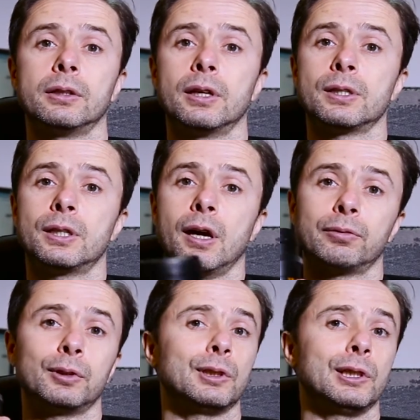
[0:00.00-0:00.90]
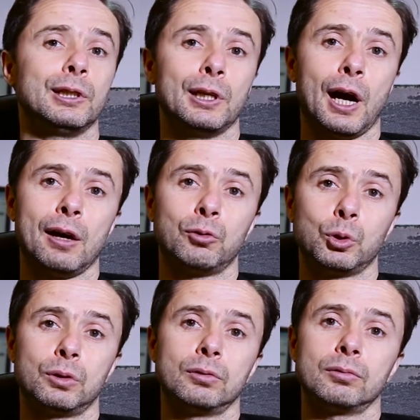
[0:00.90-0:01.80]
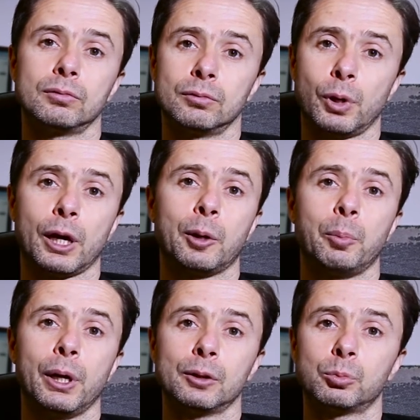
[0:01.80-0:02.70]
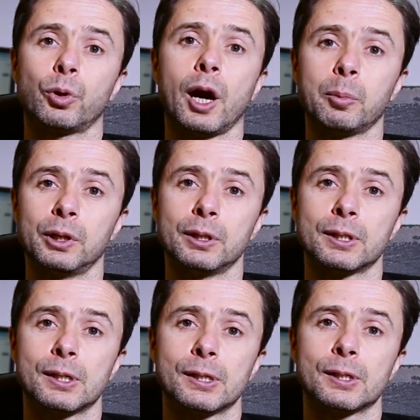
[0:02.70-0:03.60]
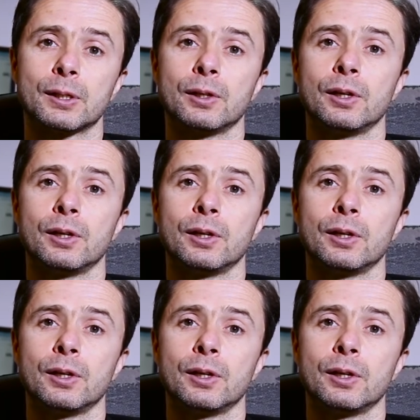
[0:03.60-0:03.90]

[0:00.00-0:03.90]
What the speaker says: then definitely I would recommend prime lenses.